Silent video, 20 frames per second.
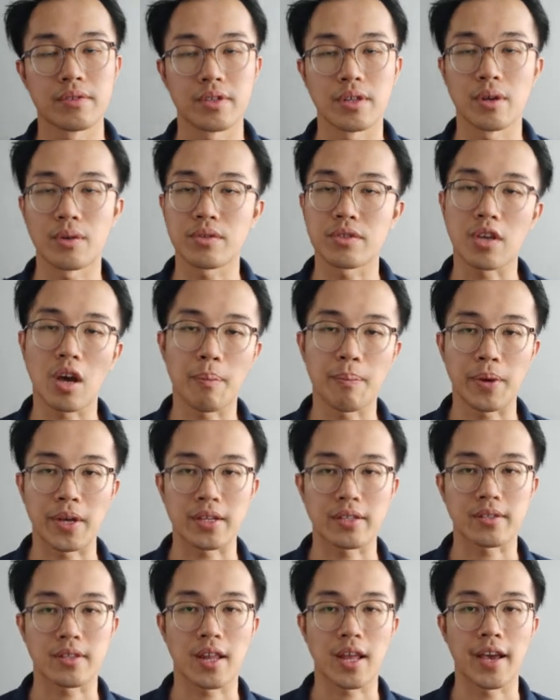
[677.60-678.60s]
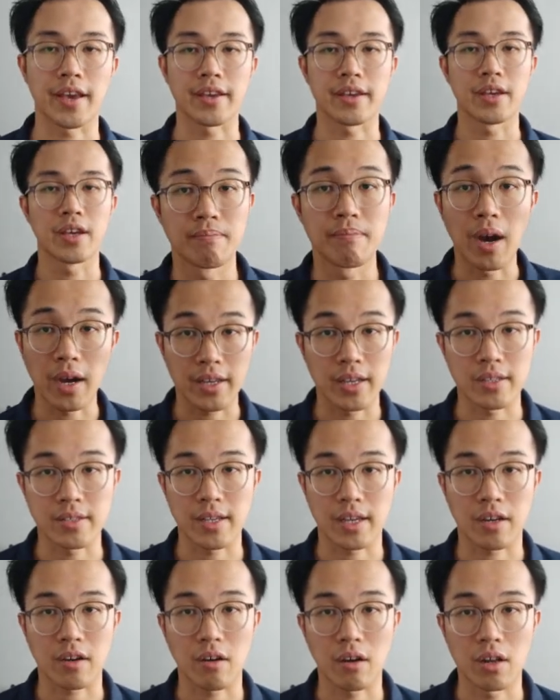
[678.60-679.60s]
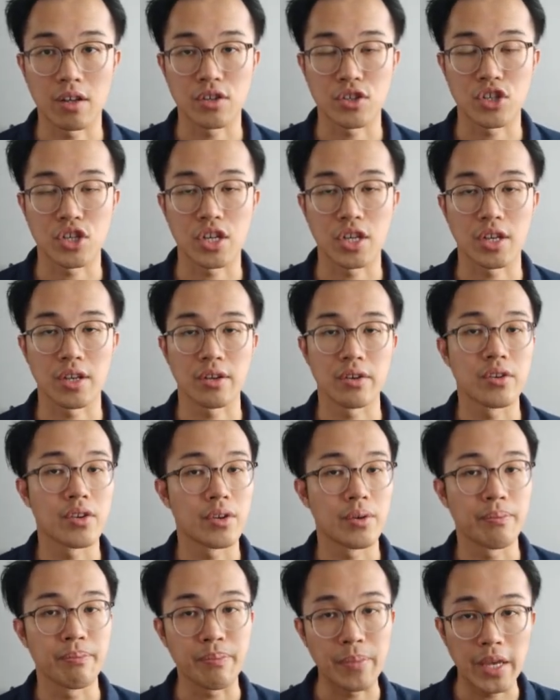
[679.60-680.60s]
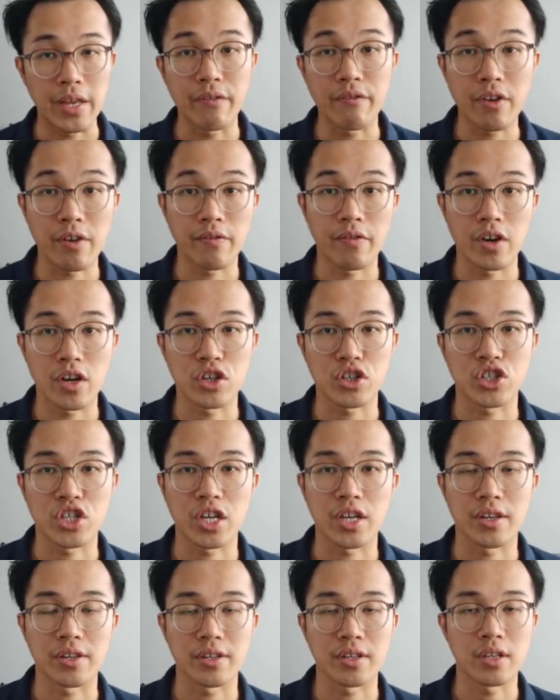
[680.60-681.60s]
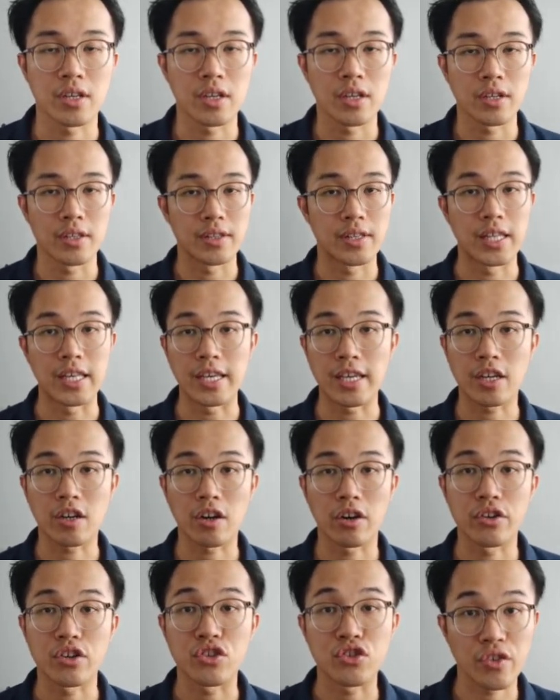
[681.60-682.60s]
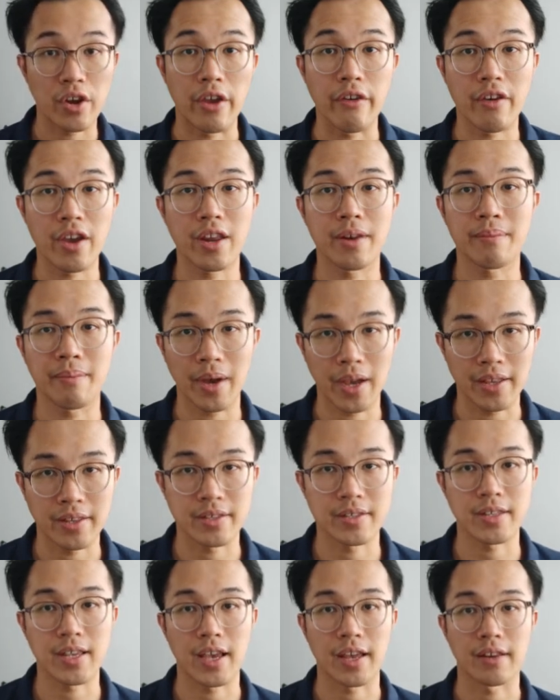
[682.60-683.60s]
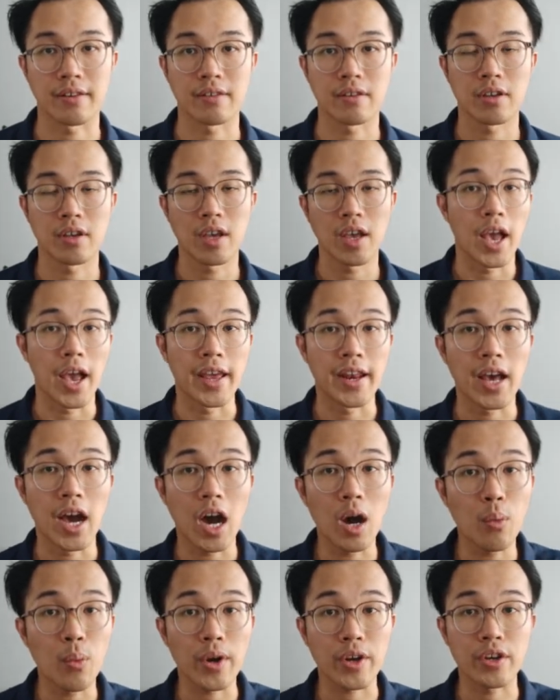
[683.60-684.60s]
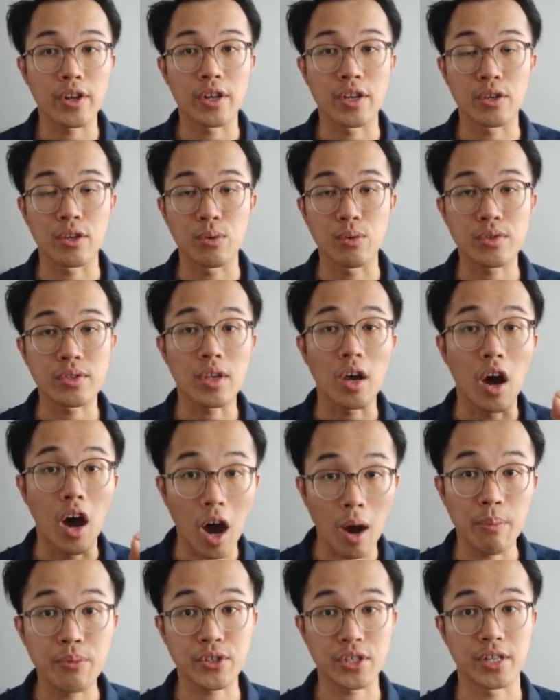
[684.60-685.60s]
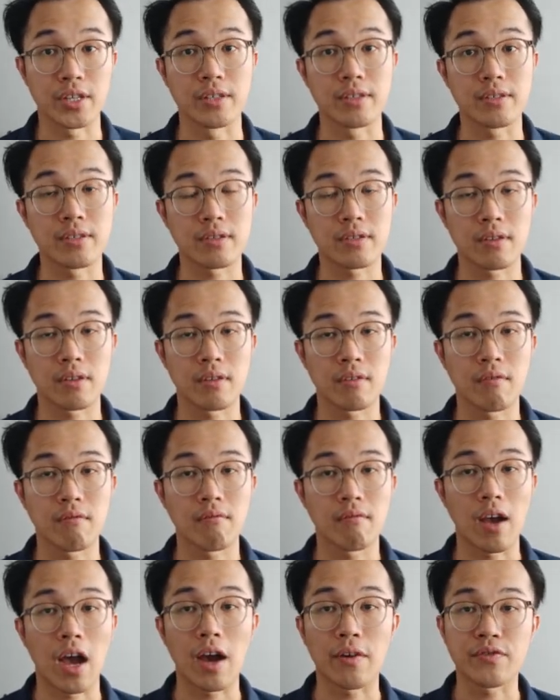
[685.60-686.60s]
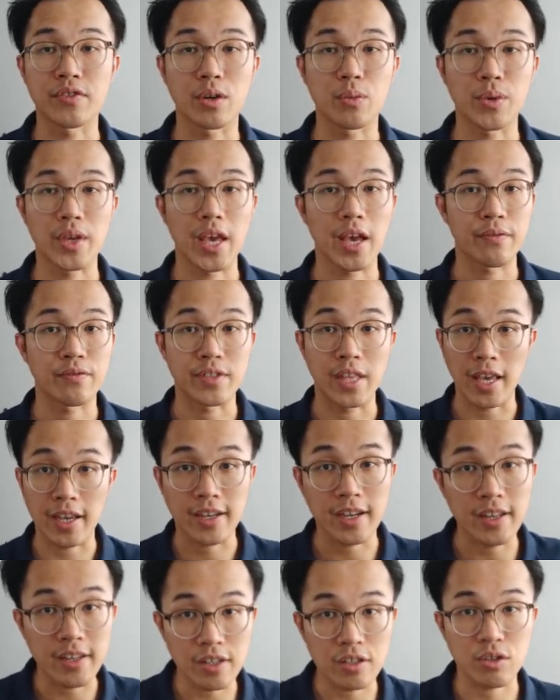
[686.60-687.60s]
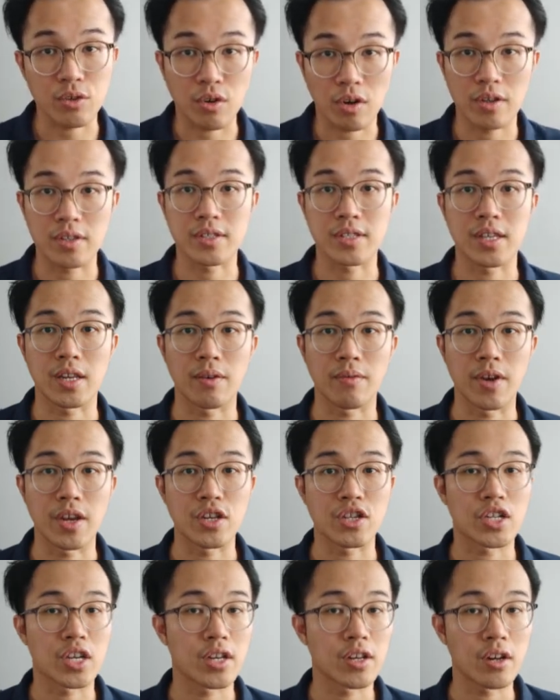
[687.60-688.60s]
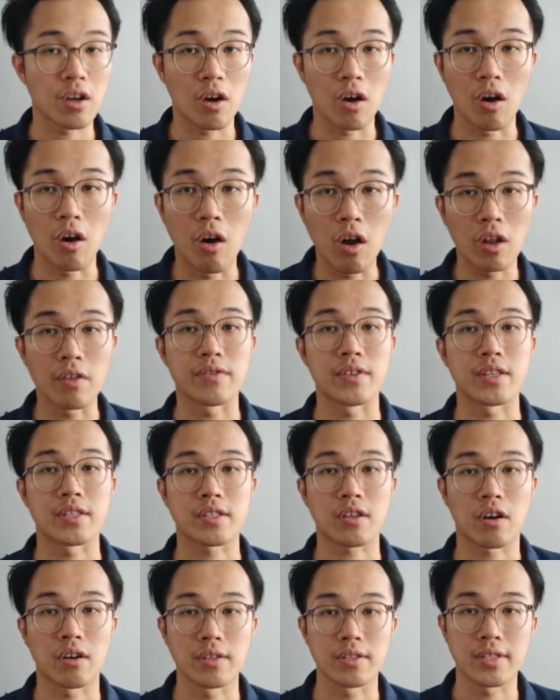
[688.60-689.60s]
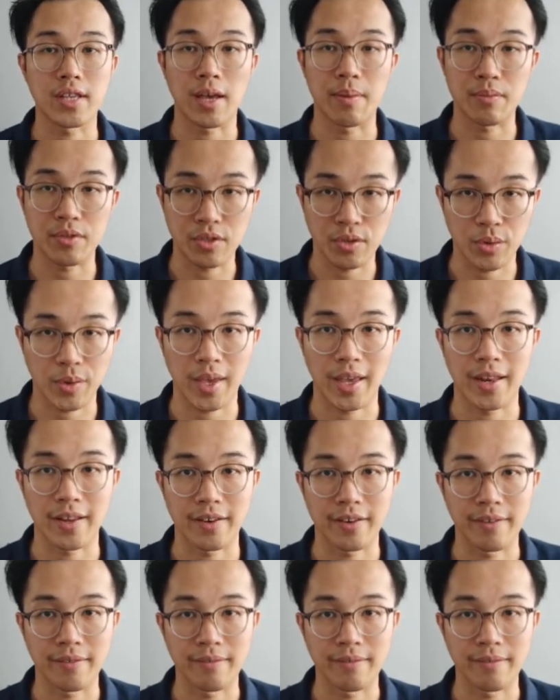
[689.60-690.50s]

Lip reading: Topics like market psychology, mean reversion, the contrarian mindset, and how we're going to use options after we have taken into consideration all of these concepts together.